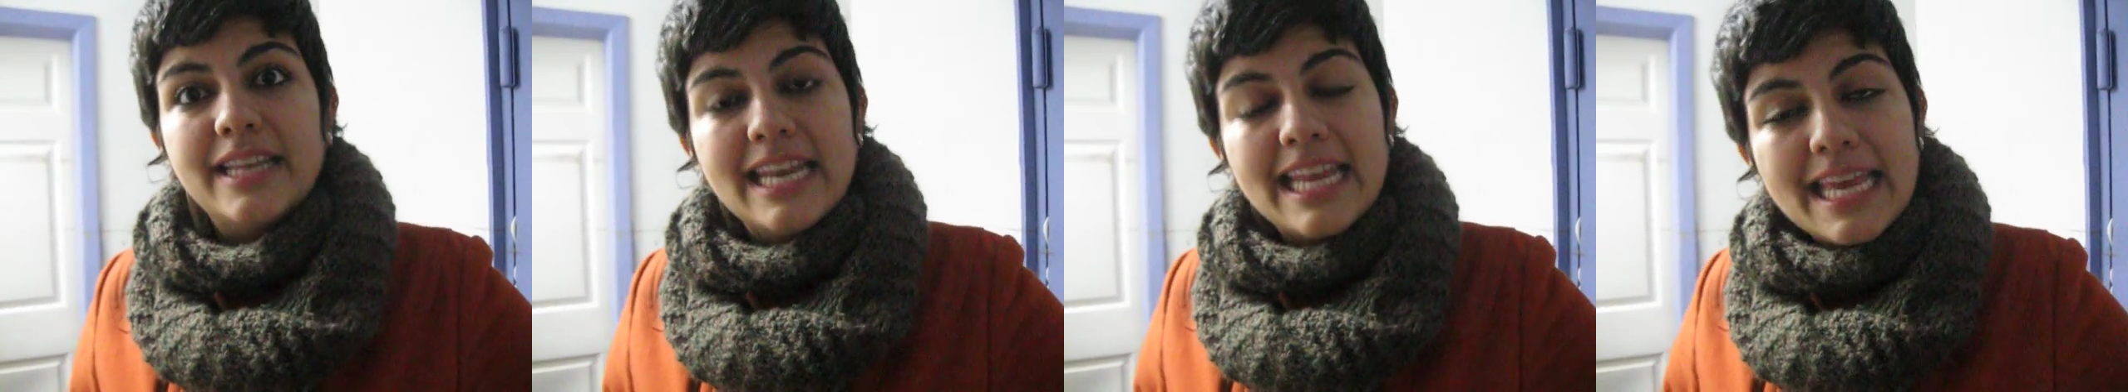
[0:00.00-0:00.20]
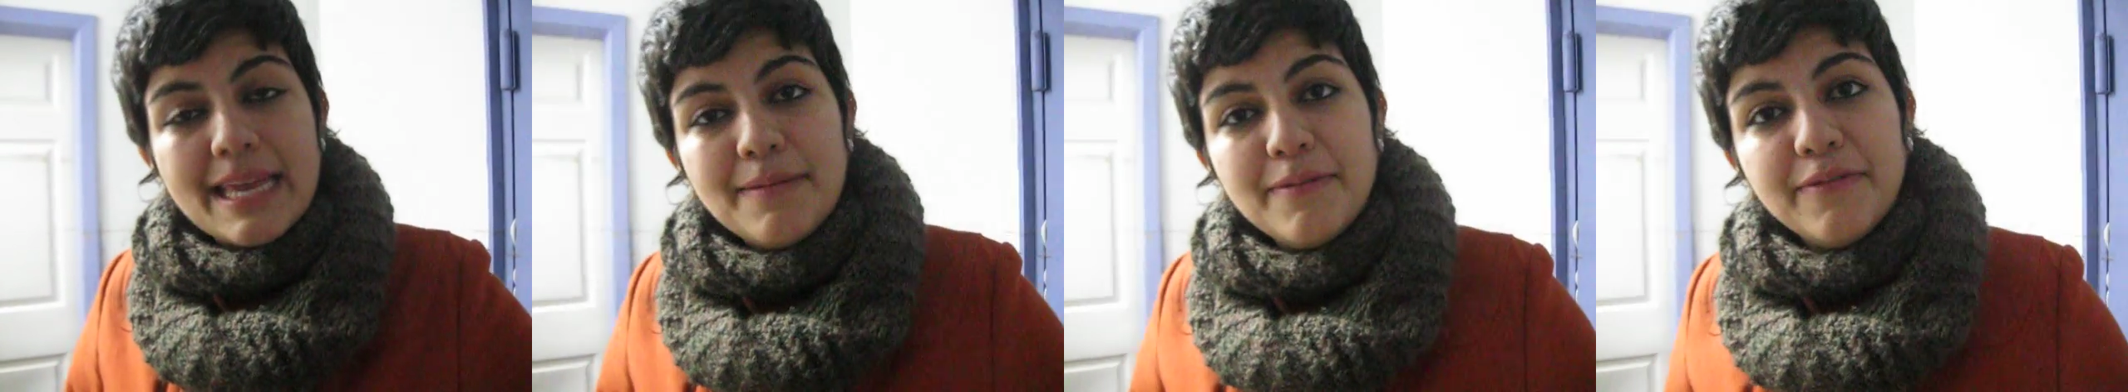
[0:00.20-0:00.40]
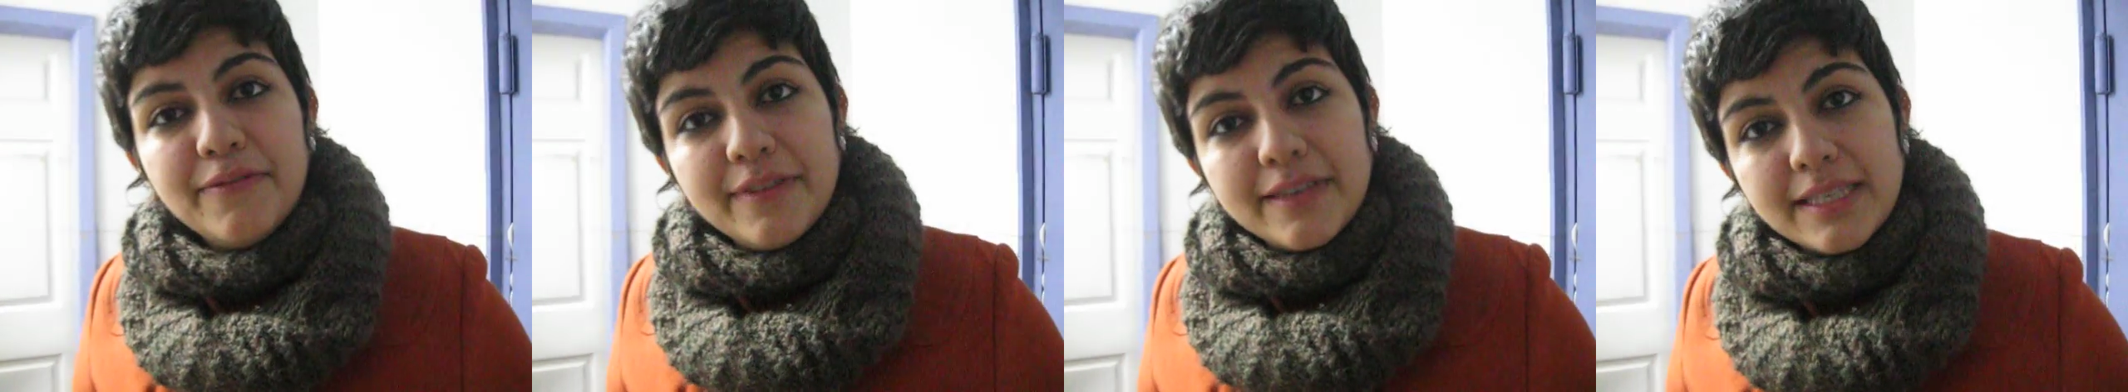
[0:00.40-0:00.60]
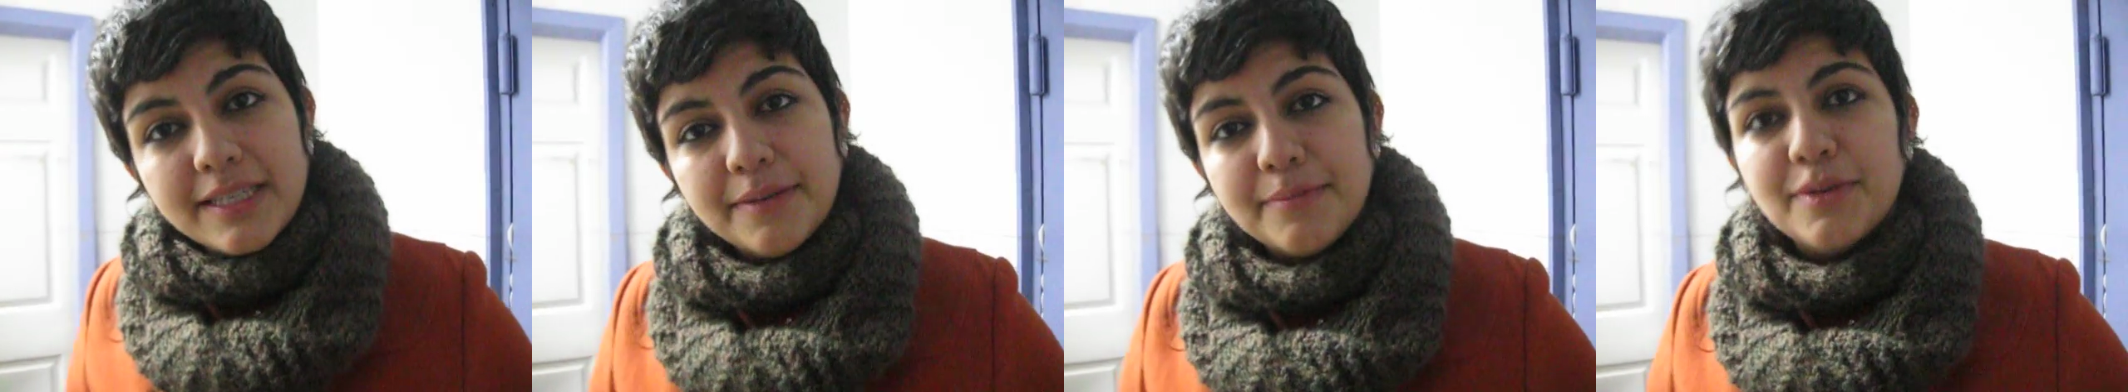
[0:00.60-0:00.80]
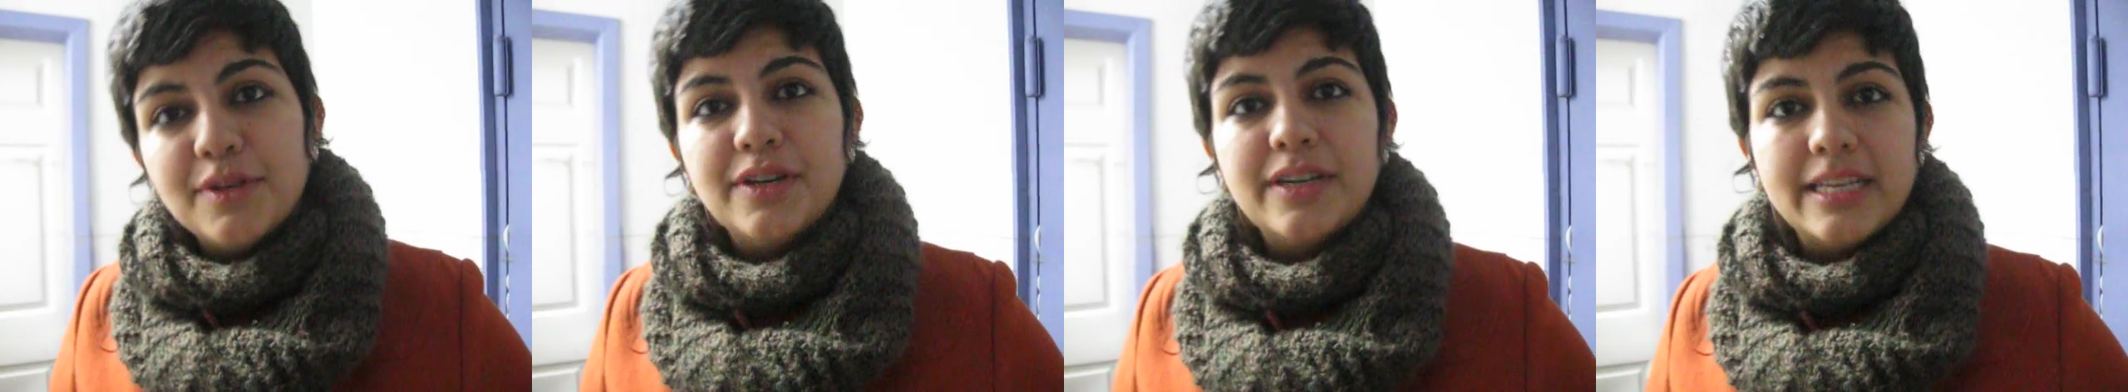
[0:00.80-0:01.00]
The name of this
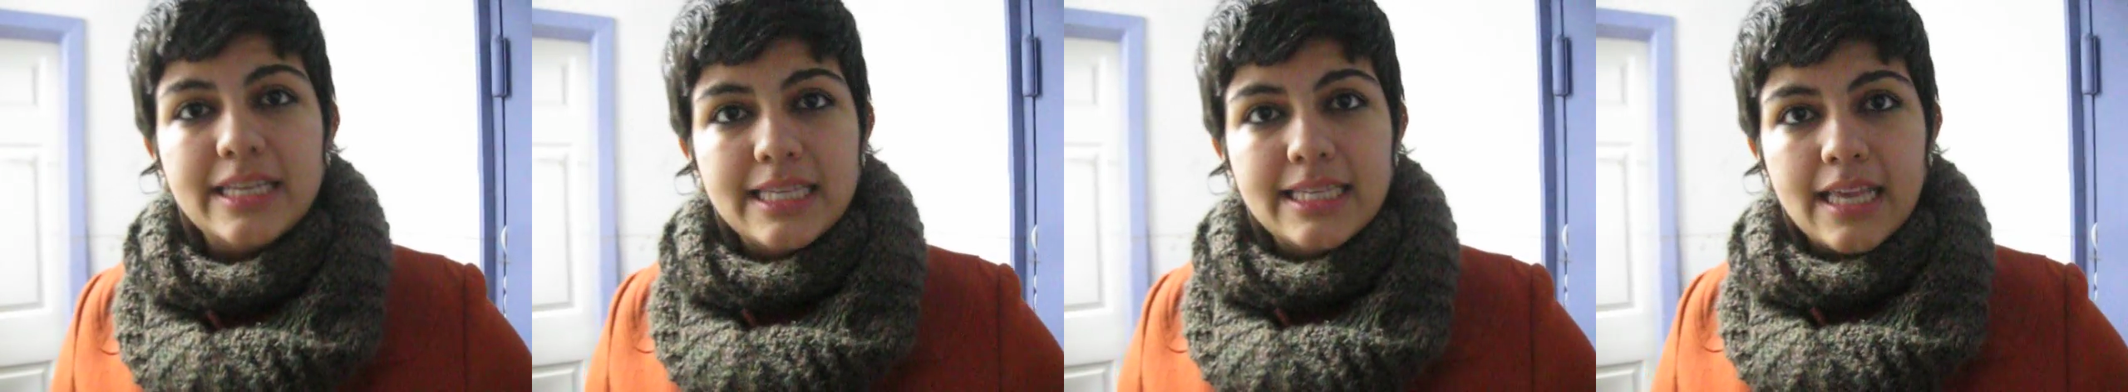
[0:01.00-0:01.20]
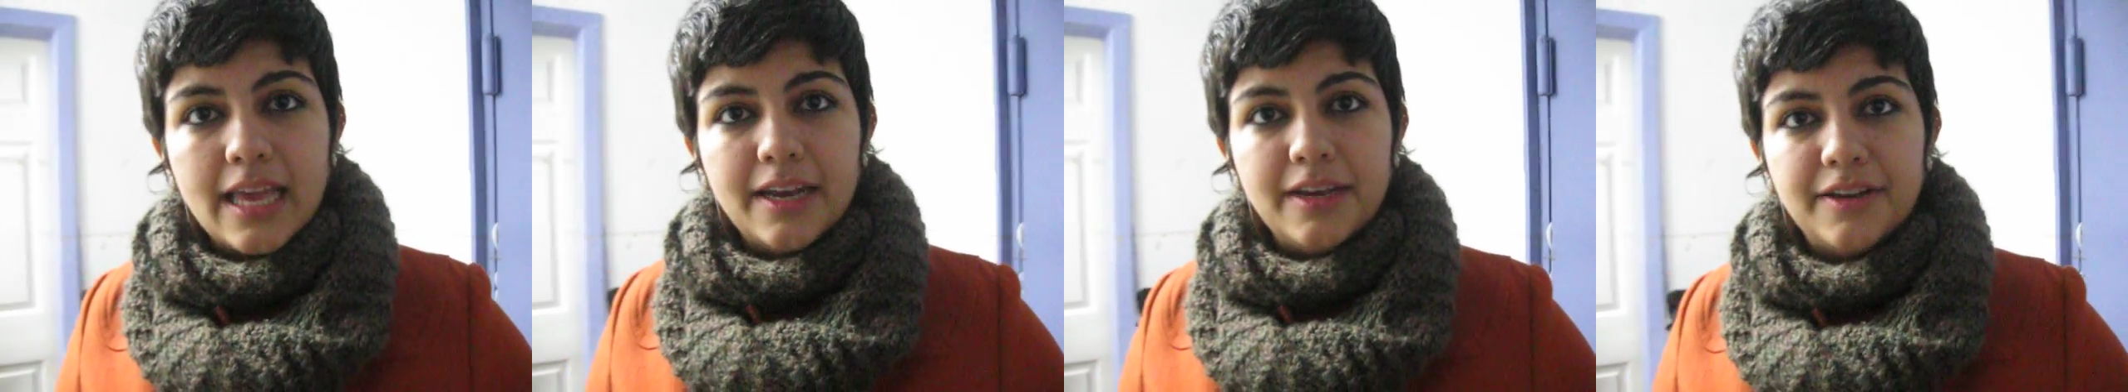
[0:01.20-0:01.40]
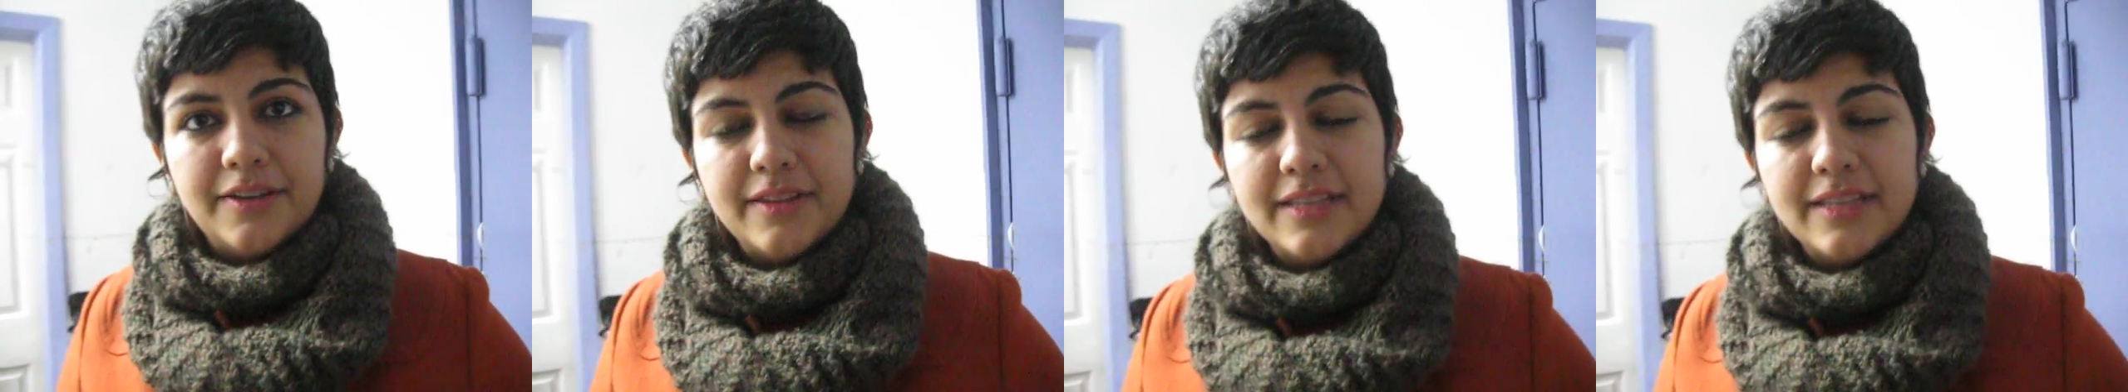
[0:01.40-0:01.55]
community center.